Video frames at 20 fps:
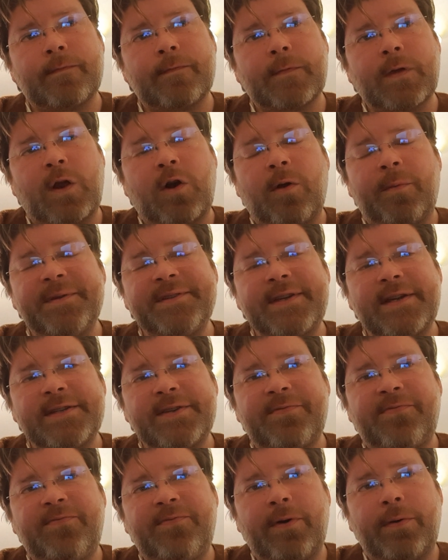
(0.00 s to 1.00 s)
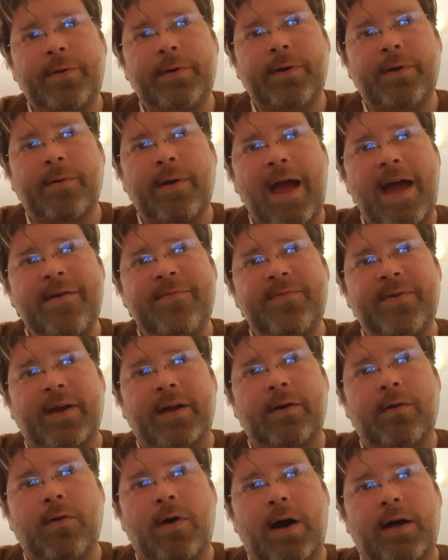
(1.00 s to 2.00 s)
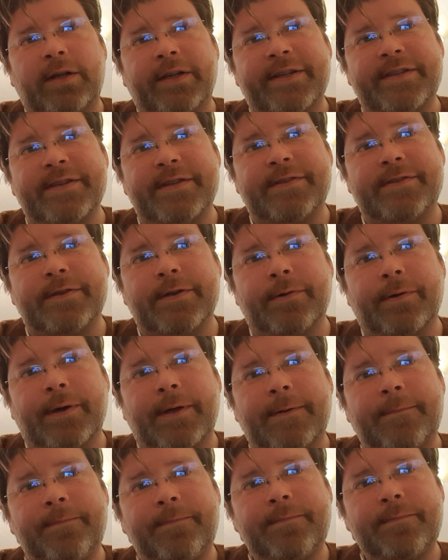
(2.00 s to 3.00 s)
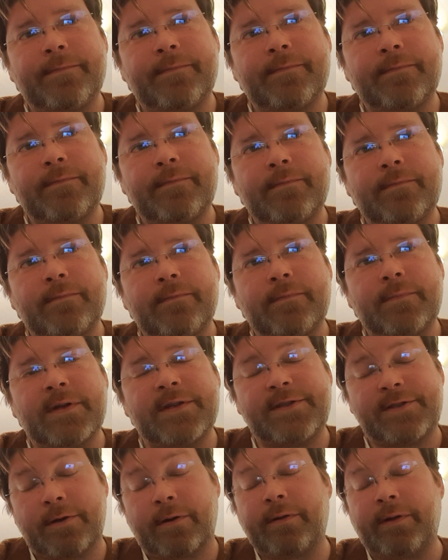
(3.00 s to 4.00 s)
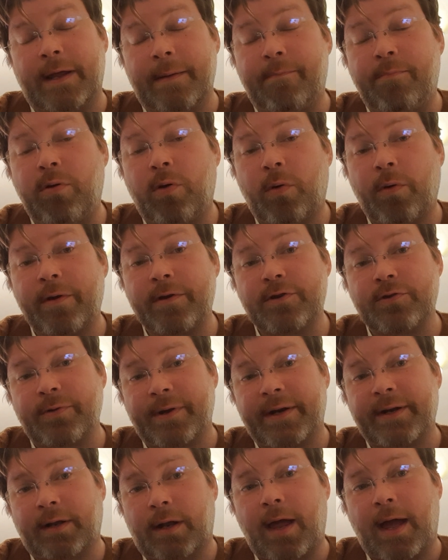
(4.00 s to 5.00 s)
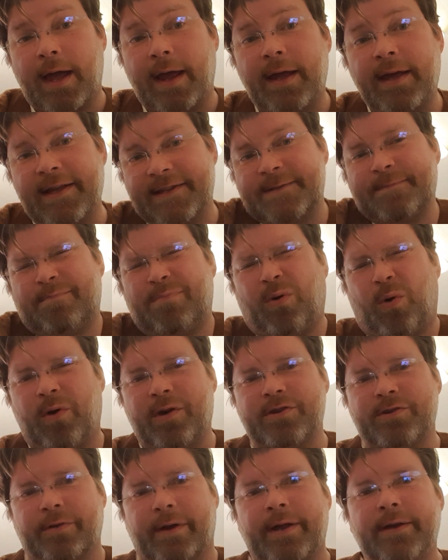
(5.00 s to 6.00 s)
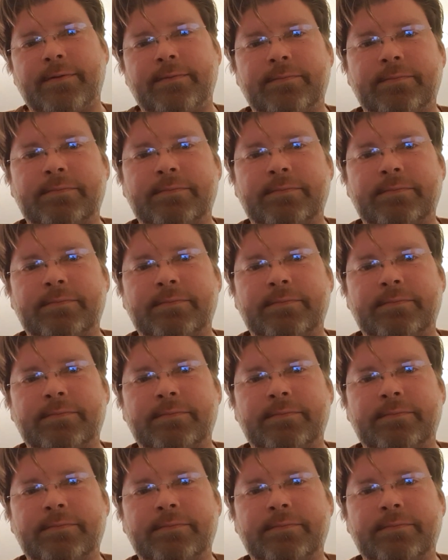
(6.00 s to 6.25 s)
It almost has a photographic quality to it. It's certainly portrait-like. It's a portrait.